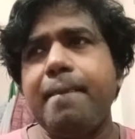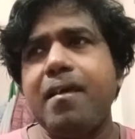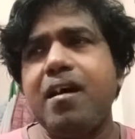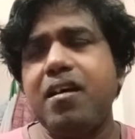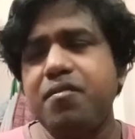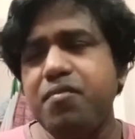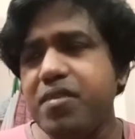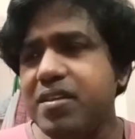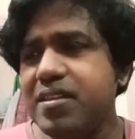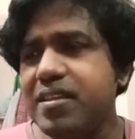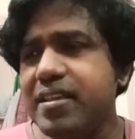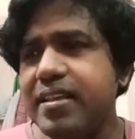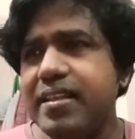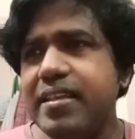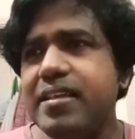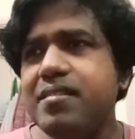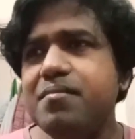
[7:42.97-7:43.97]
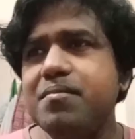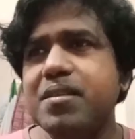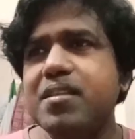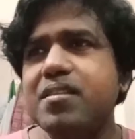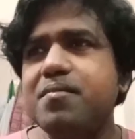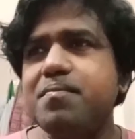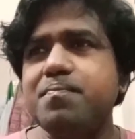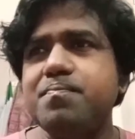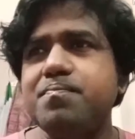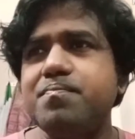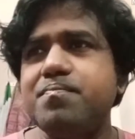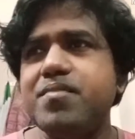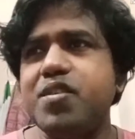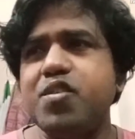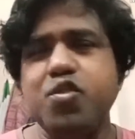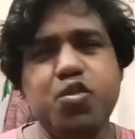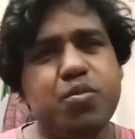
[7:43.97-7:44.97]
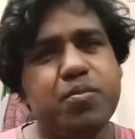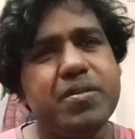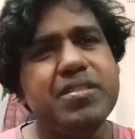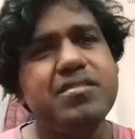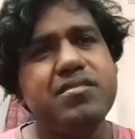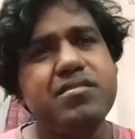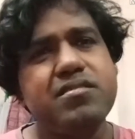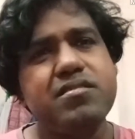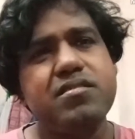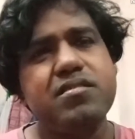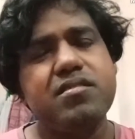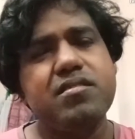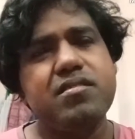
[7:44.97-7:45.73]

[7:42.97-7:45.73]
are we really, humans?